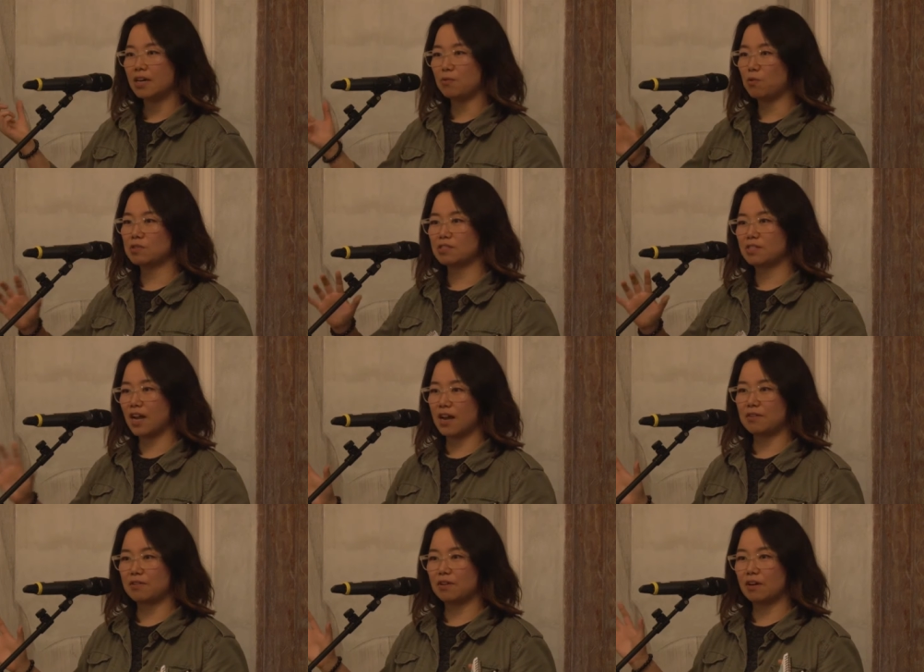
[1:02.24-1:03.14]
It was
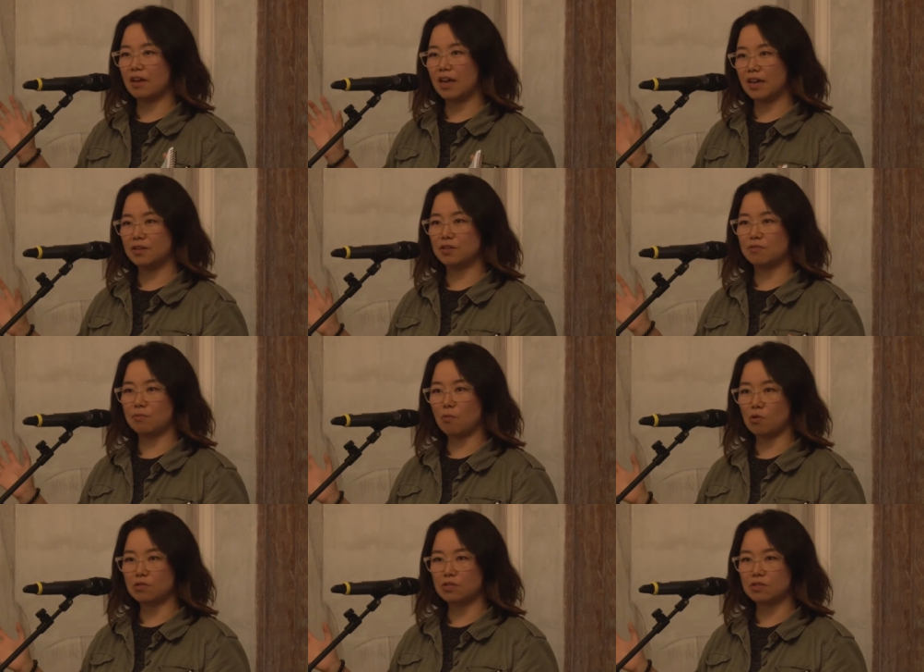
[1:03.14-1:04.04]
not a hand of a
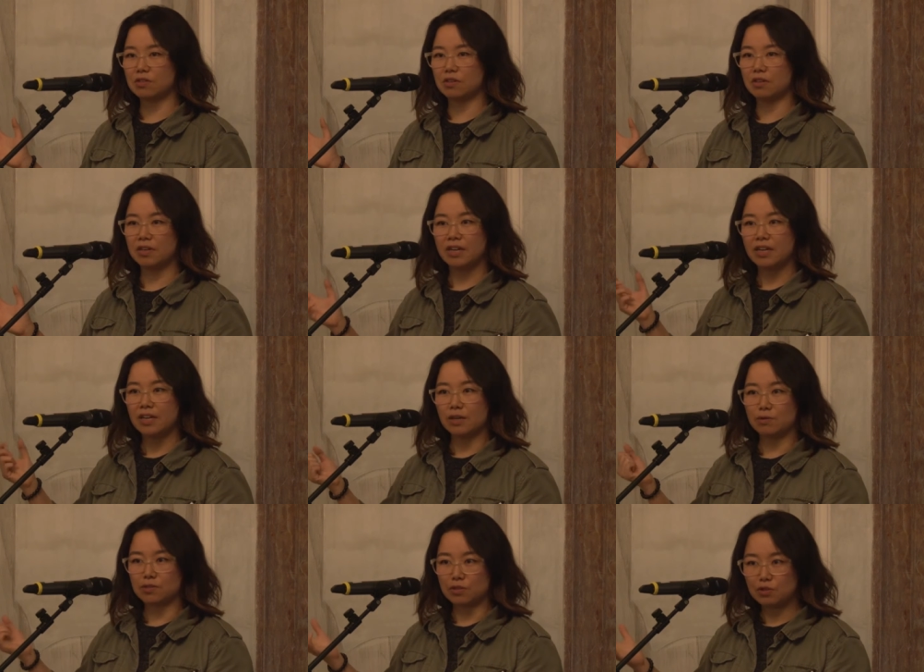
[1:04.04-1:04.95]
monster,
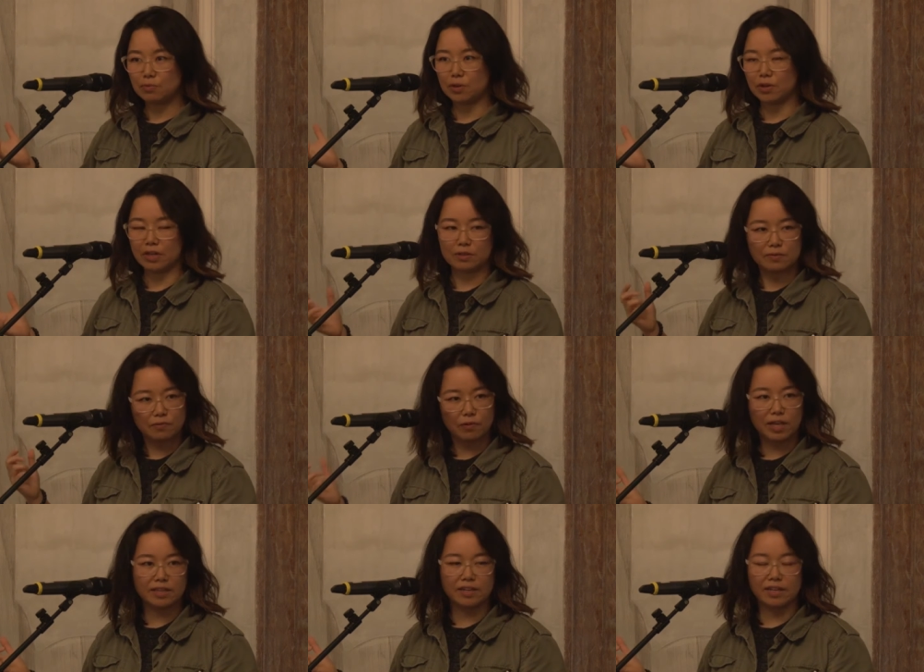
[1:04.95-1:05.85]
it was a human, it was
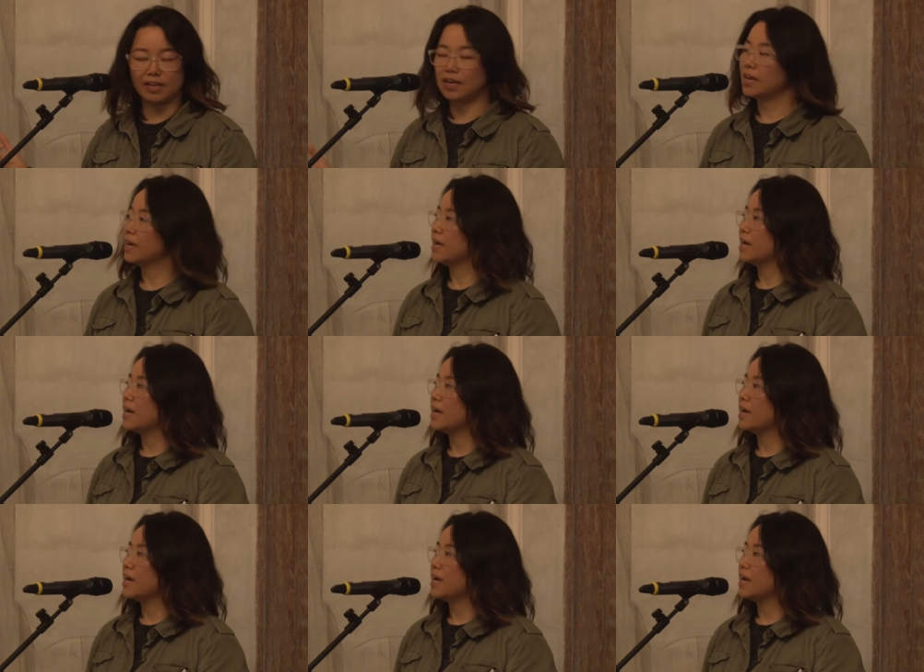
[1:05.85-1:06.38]
friendly.